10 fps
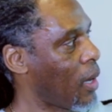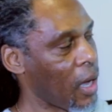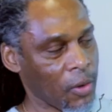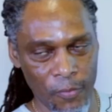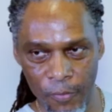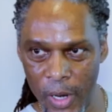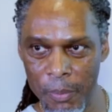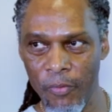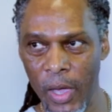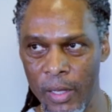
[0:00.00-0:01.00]
I got fed
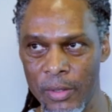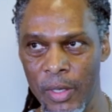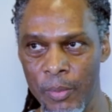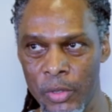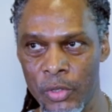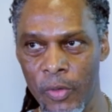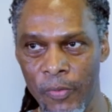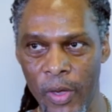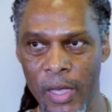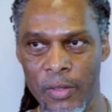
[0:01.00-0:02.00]
up of academia in
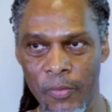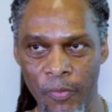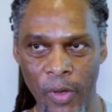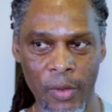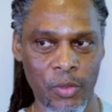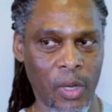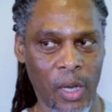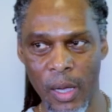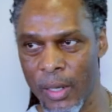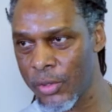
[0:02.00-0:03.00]
2005, so I
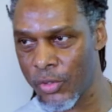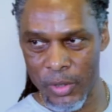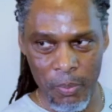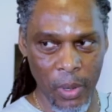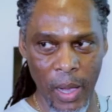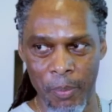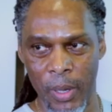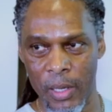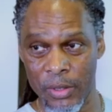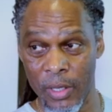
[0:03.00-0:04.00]
kind of just
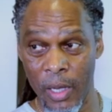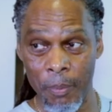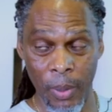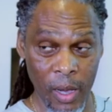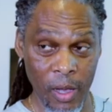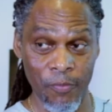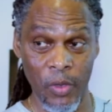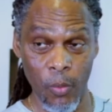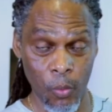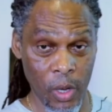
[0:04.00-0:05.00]
bypassed it. And part of
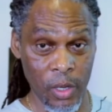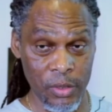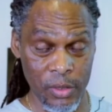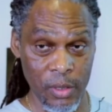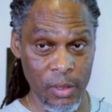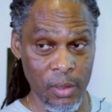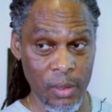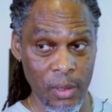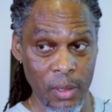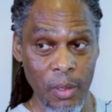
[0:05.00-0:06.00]
it was
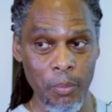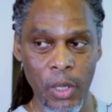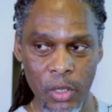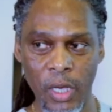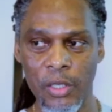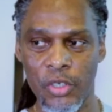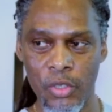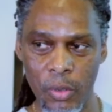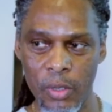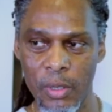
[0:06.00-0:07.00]
because I
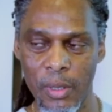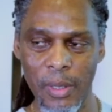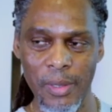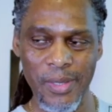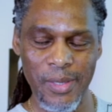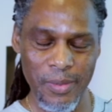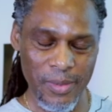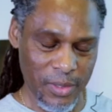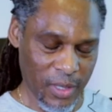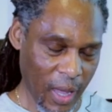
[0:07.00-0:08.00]
just couldn't
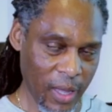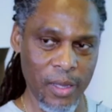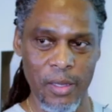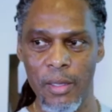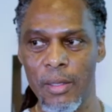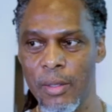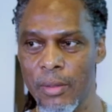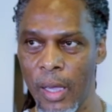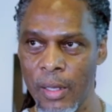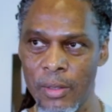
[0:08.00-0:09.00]
take
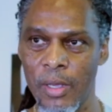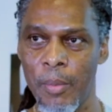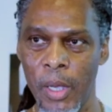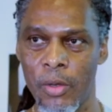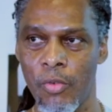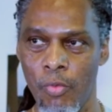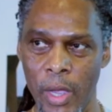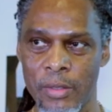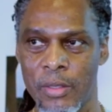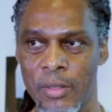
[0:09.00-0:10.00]
the endemic
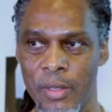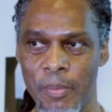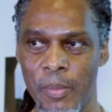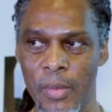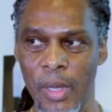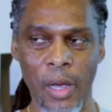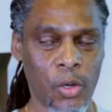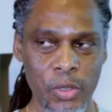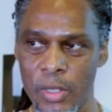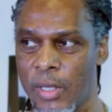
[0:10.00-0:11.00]
racism. I
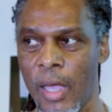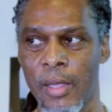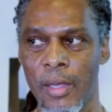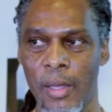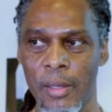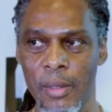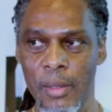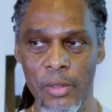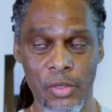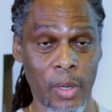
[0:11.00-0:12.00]
couldn't take it.
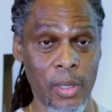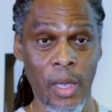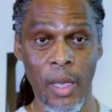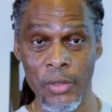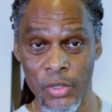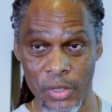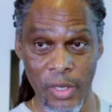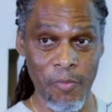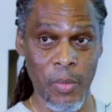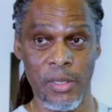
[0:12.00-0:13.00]
So in the end, to
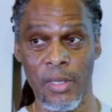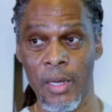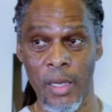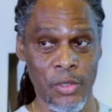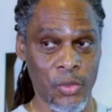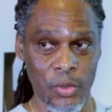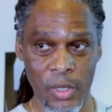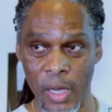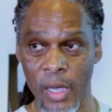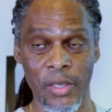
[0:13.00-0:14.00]
save my sanity, I took
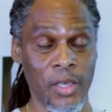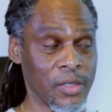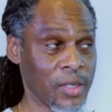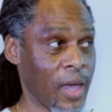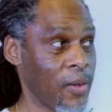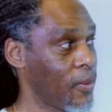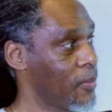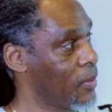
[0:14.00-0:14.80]
nine years out.